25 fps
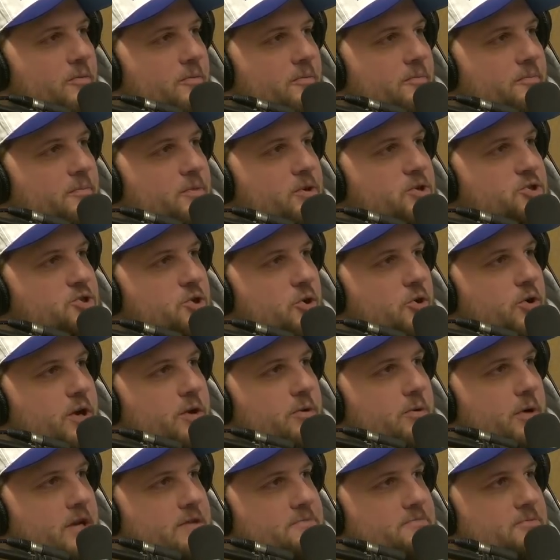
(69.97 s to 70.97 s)
majority
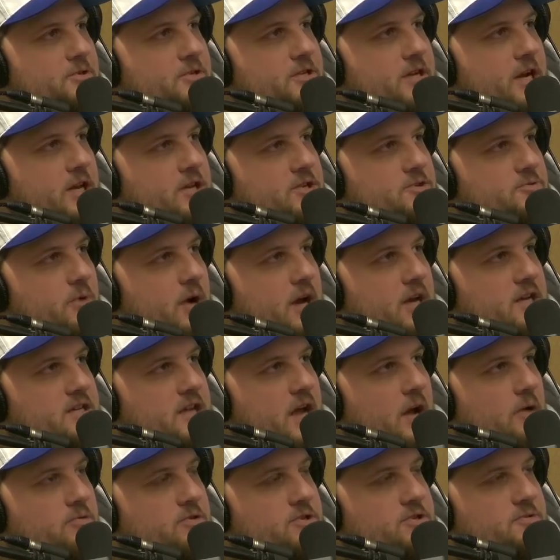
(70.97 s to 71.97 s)
wise, percentage wise,
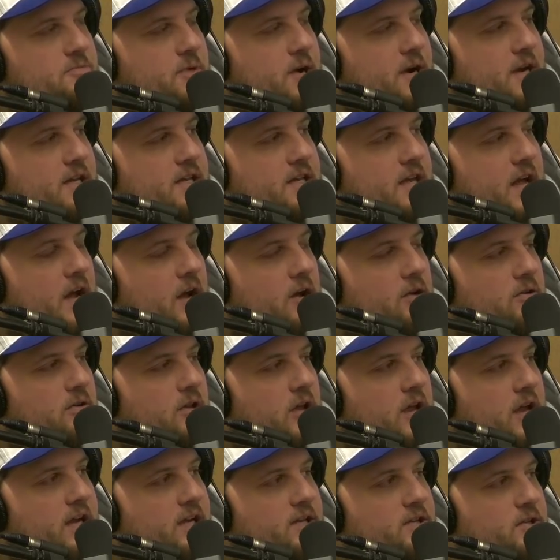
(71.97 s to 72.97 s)
how would you break it down?
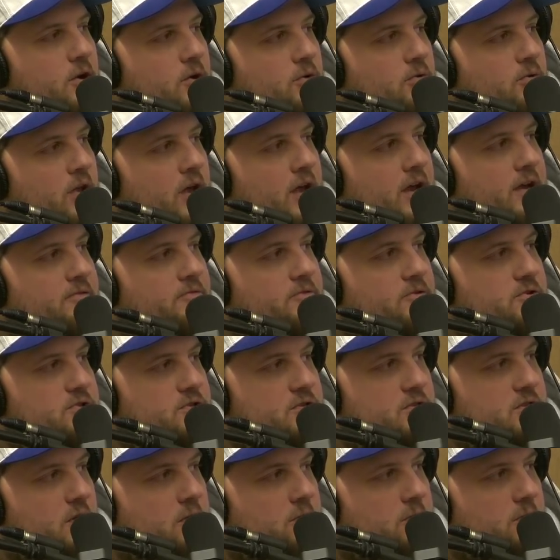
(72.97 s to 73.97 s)
Like, don't like
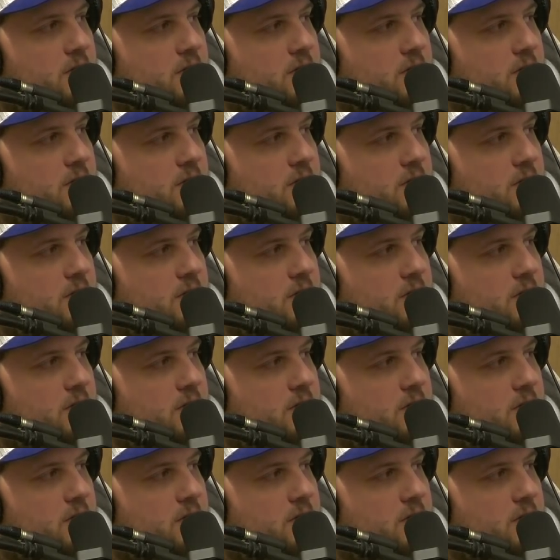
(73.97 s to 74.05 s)
versus don't